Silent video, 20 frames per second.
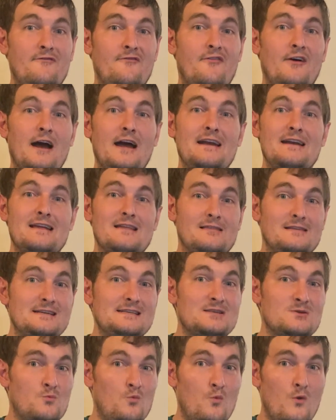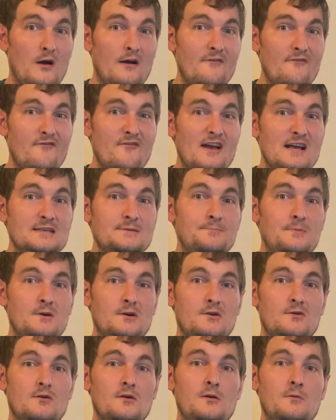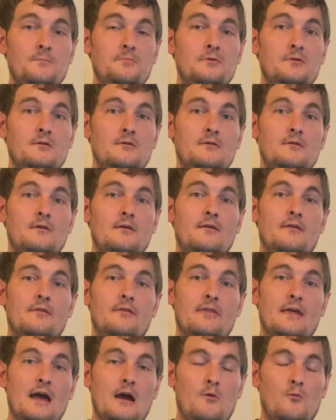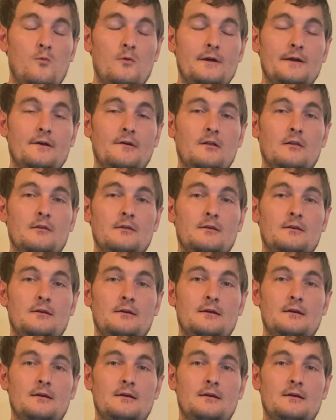find at least one Facebook group that will